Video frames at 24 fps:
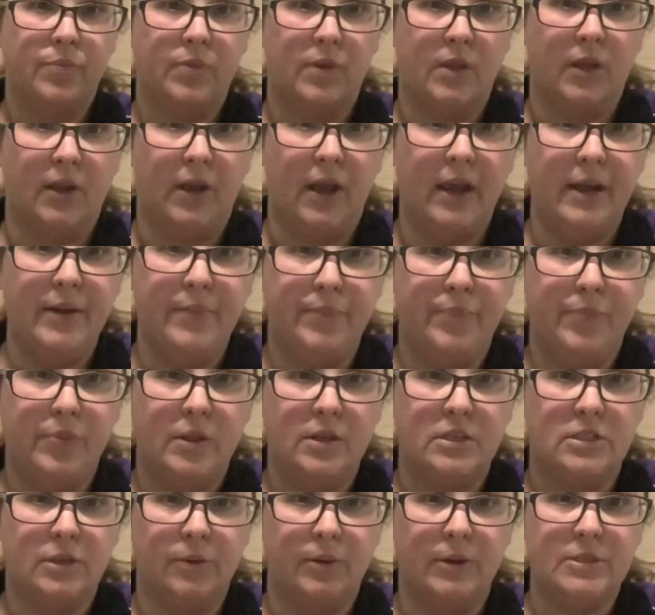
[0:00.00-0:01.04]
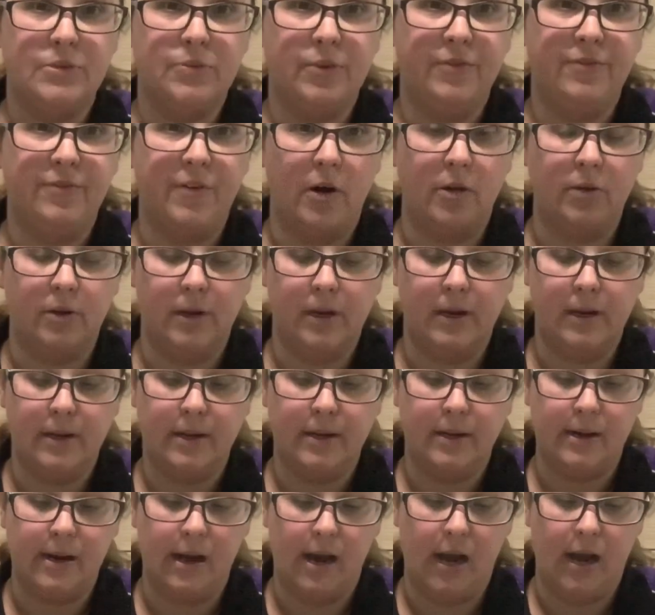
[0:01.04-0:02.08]
Okay, so once we've folded it
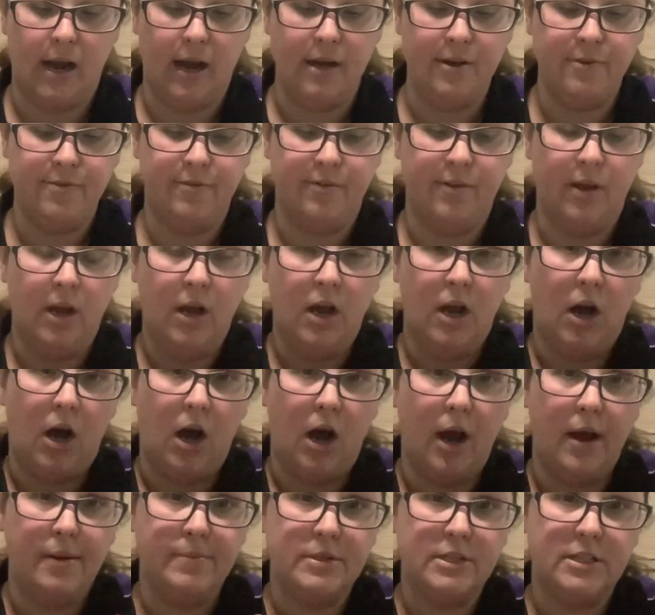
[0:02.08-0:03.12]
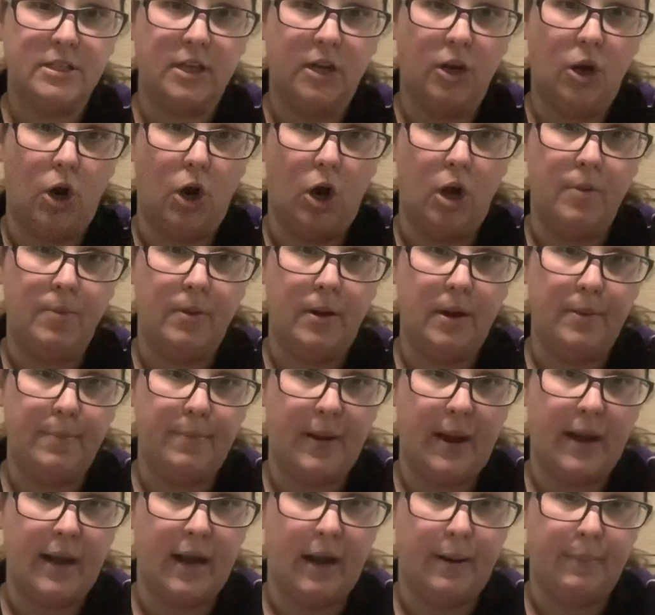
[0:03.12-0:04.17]
in half, I'm just going to open it
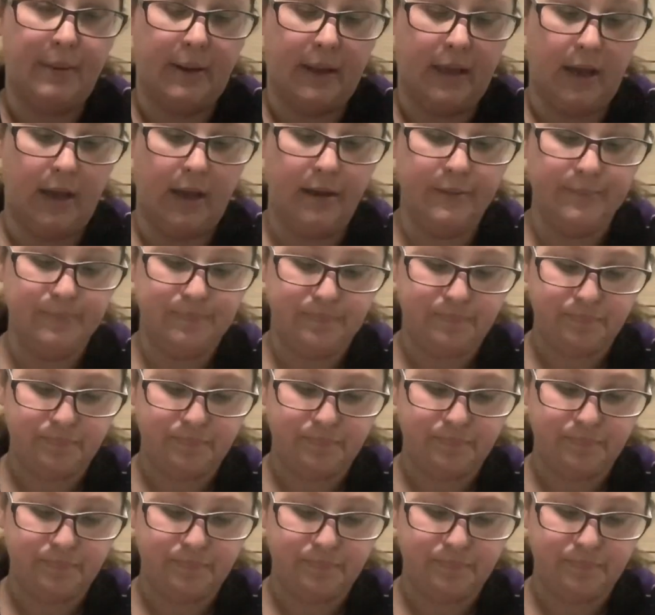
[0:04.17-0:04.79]
back up again.